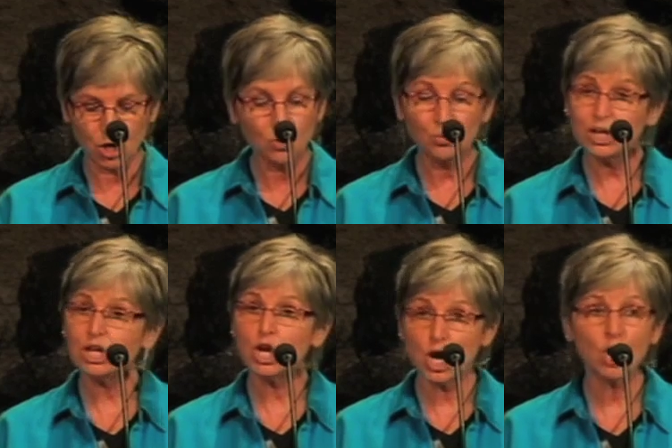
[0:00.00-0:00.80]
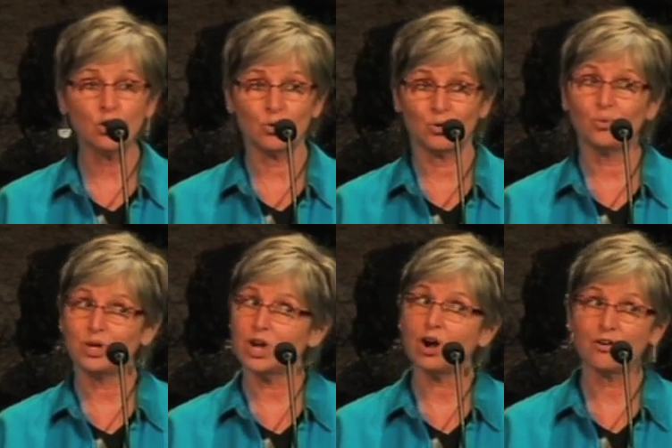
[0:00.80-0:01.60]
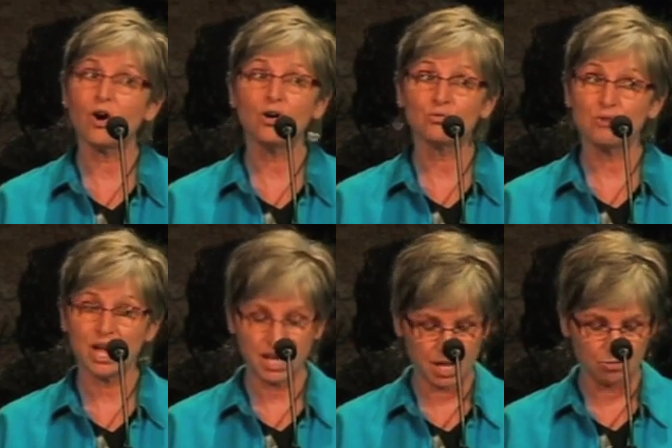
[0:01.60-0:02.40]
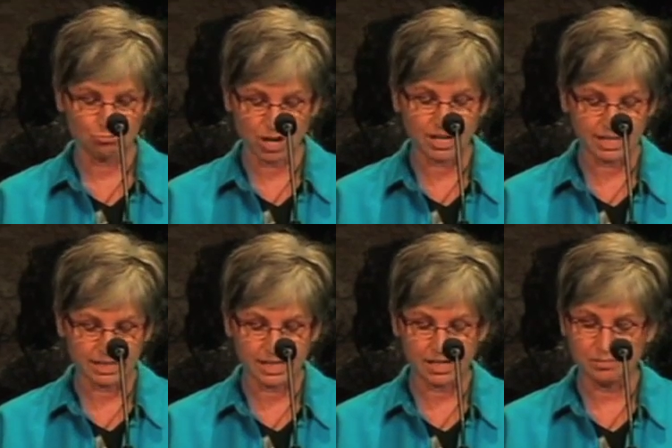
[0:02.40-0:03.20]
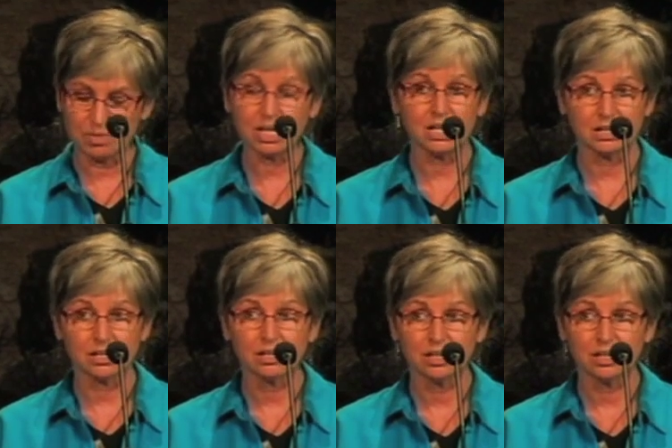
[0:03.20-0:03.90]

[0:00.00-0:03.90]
we know we are already running lean and mean.